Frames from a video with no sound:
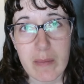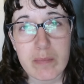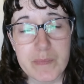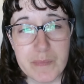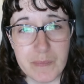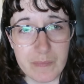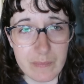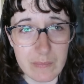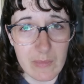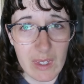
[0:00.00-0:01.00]
them.
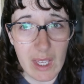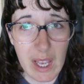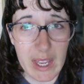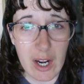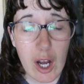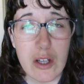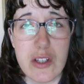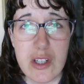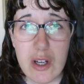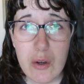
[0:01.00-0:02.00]
It
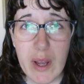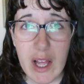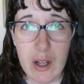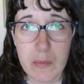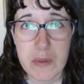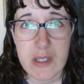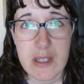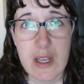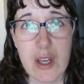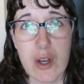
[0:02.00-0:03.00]
also helps
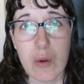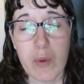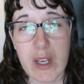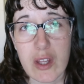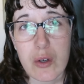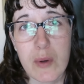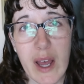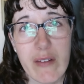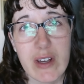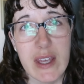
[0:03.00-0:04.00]
when you
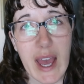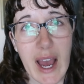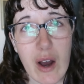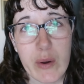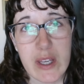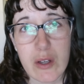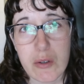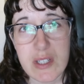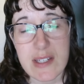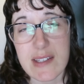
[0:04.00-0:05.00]
have a cow and you
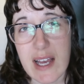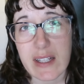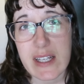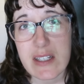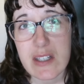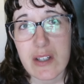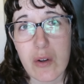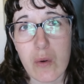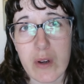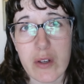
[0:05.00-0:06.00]
go to sell it
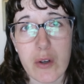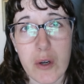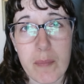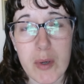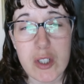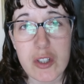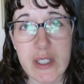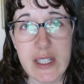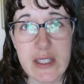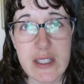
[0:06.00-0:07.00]
or you go to butcher
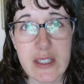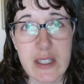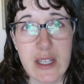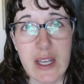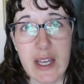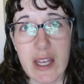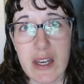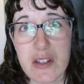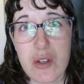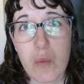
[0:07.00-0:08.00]
it. It
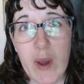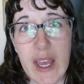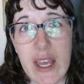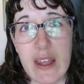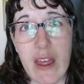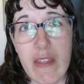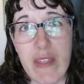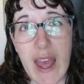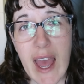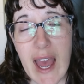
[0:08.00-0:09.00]
is a way
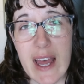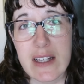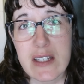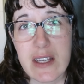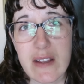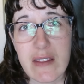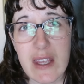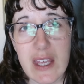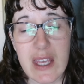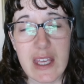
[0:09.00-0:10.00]
that
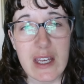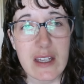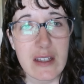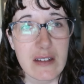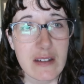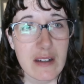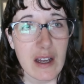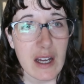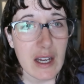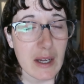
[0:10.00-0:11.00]
the
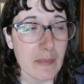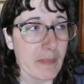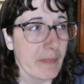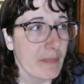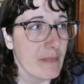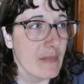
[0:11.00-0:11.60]
um,